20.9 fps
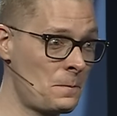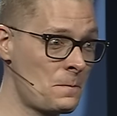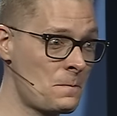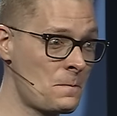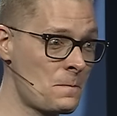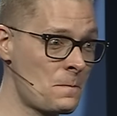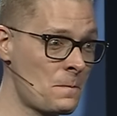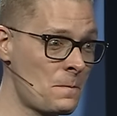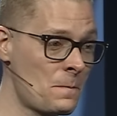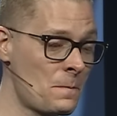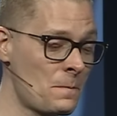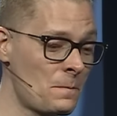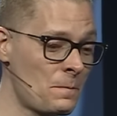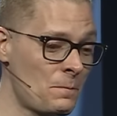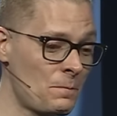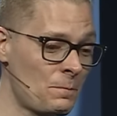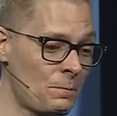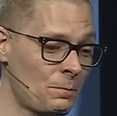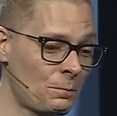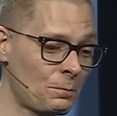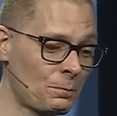
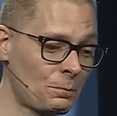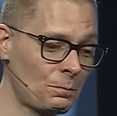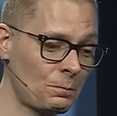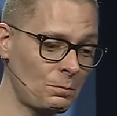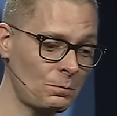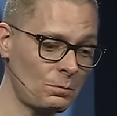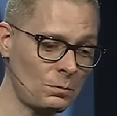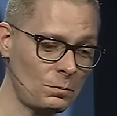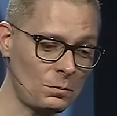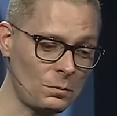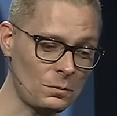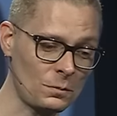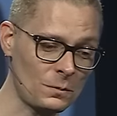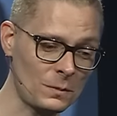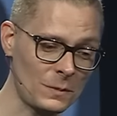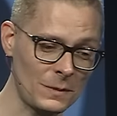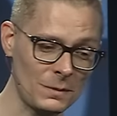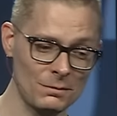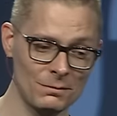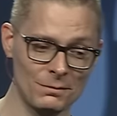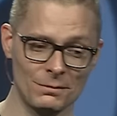
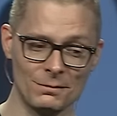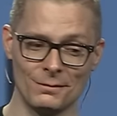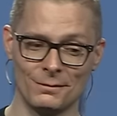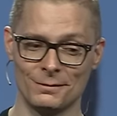(silence)